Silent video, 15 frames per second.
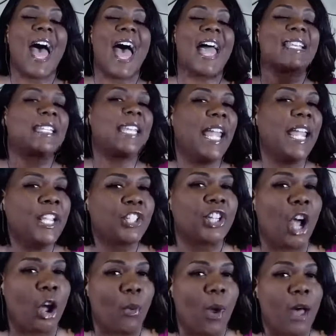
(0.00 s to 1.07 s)
I didn't
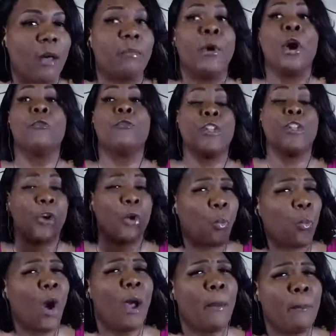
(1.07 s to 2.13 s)
show up for the
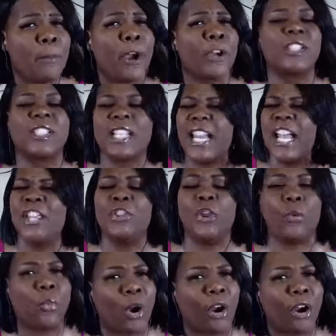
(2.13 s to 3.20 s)
one person in
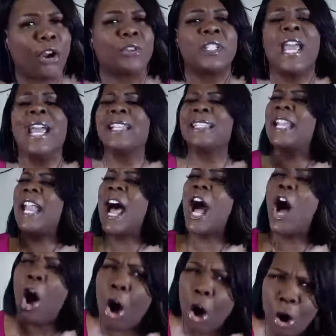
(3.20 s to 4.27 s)
the world that
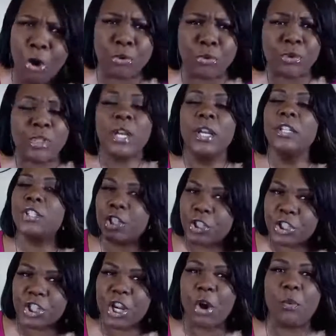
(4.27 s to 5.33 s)
I owed to
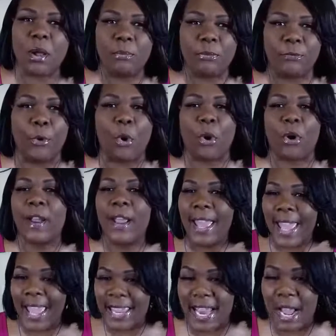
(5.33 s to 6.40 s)
show up for,
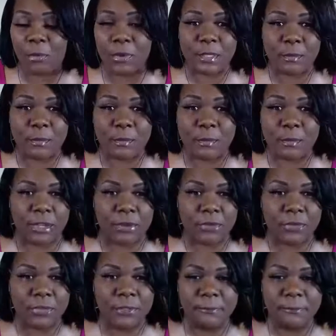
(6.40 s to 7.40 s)
and that was myself.